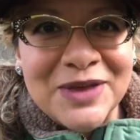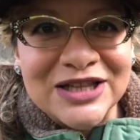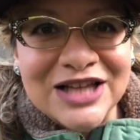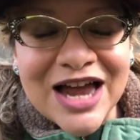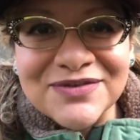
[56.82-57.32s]

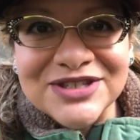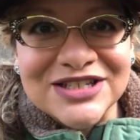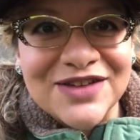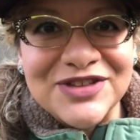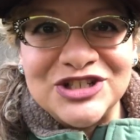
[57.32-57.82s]
A lot of the
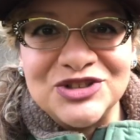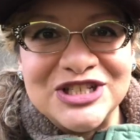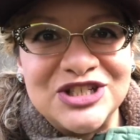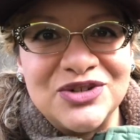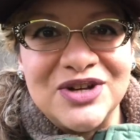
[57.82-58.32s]
stuff that
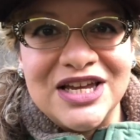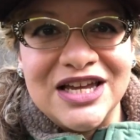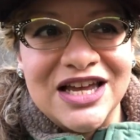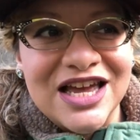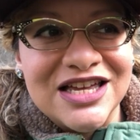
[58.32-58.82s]
Julie's
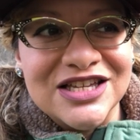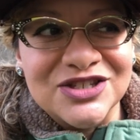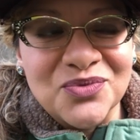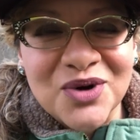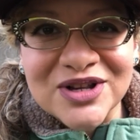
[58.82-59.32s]
doing
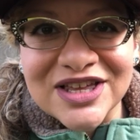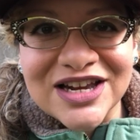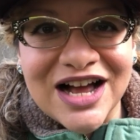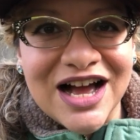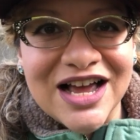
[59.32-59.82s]
is work
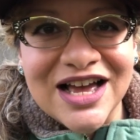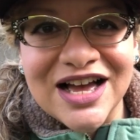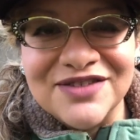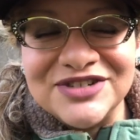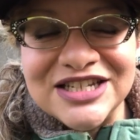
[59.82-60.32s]
that I
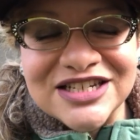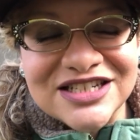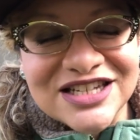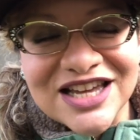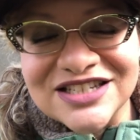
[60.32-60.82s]
have
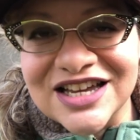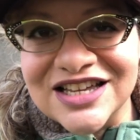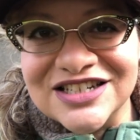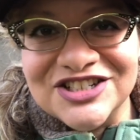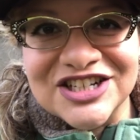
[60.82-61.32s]
needed to get
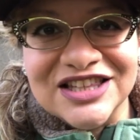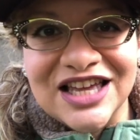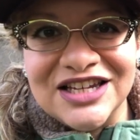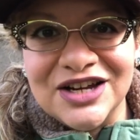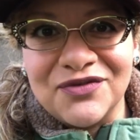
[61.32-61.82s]
done in
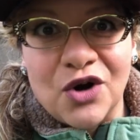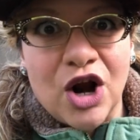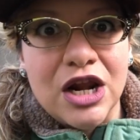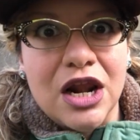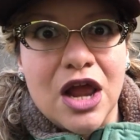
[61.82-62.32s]
Chickenlandia
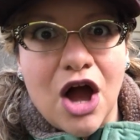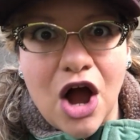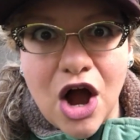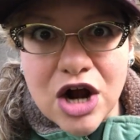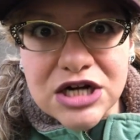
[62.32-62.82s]
for a
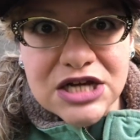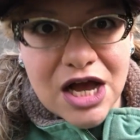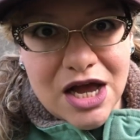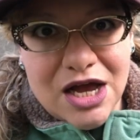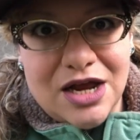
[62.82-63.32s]
long
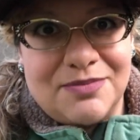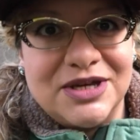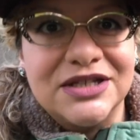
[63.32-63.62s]
time.